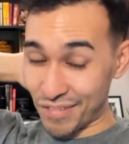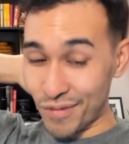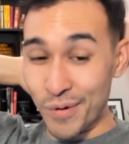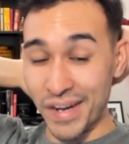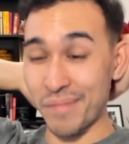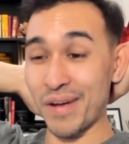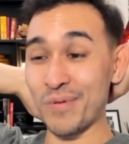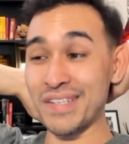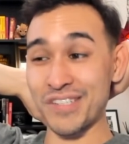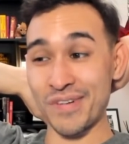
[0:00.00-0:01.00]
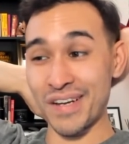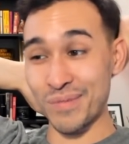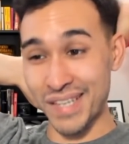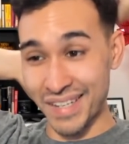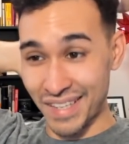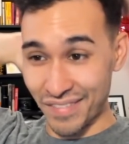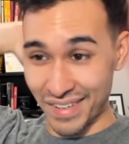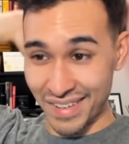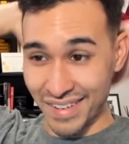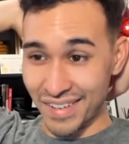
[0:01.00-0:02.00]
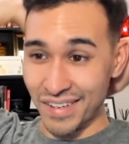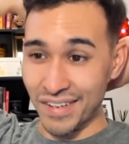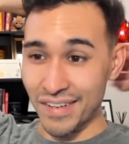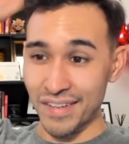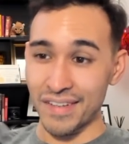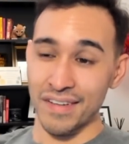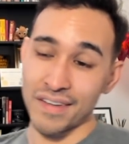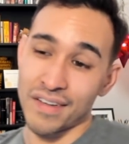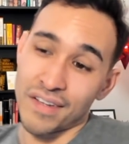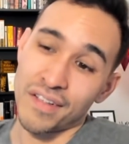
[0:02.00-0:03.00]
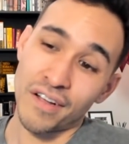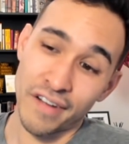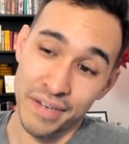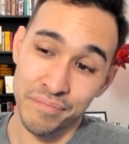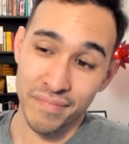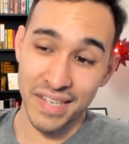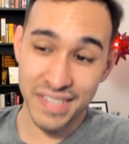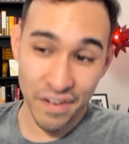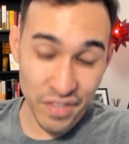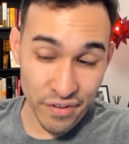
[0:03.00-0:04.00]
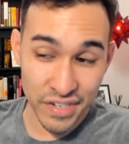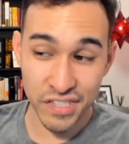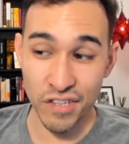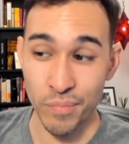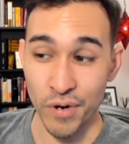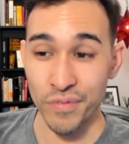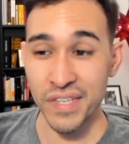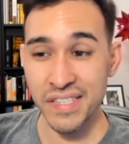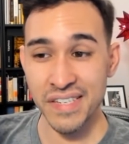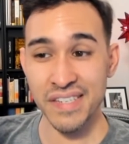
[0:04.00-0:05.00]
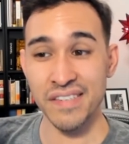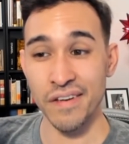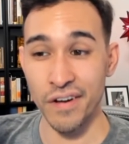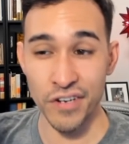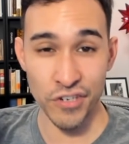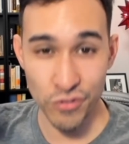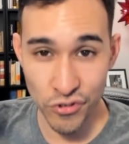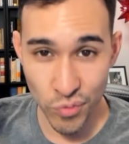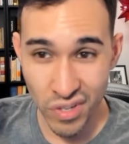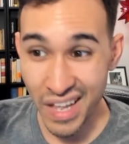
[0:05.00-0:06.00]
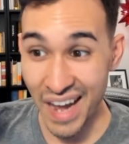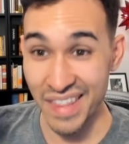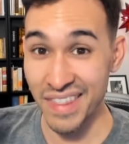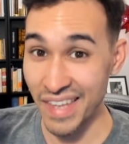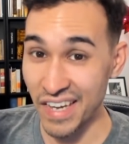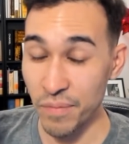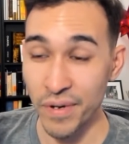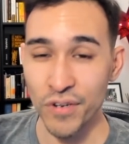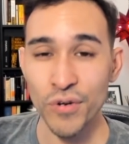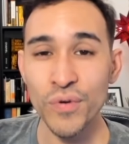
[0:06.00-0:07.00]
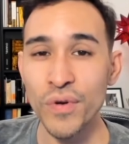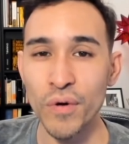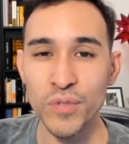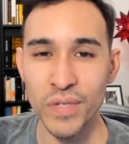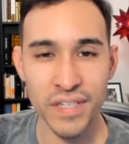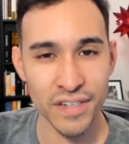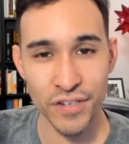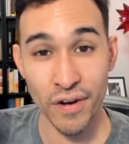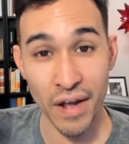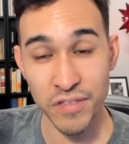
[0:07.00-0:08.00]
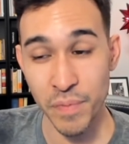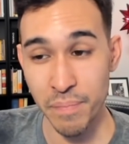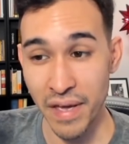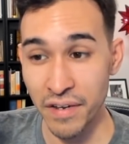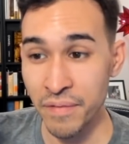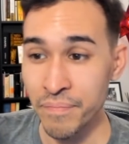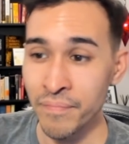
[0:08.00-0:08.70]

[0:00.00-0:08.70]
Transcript: Ruining my win streak. I was at 11. Alright, Escavalier into Slowbro. This is unusual, I think, but who knows what's going to turn out to be meta.